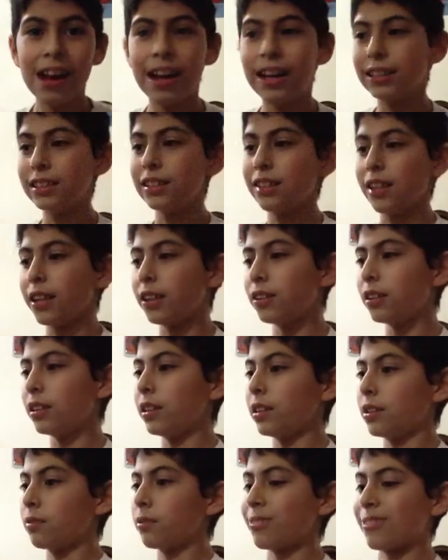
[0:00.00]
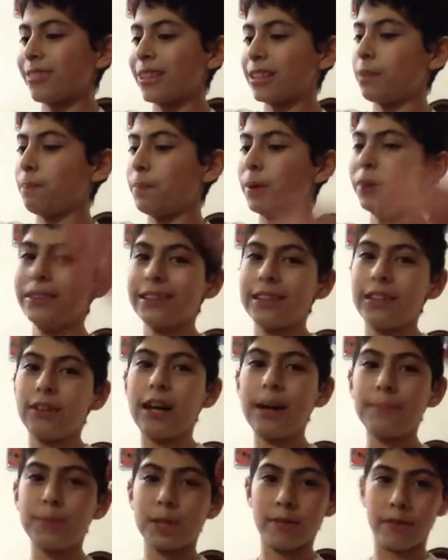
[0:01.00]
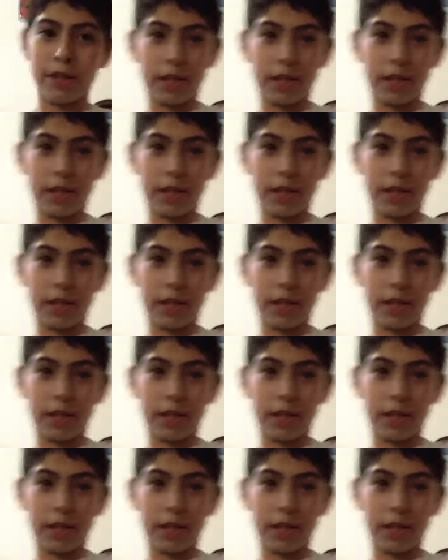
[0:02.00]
and later, there was, a building collapsing,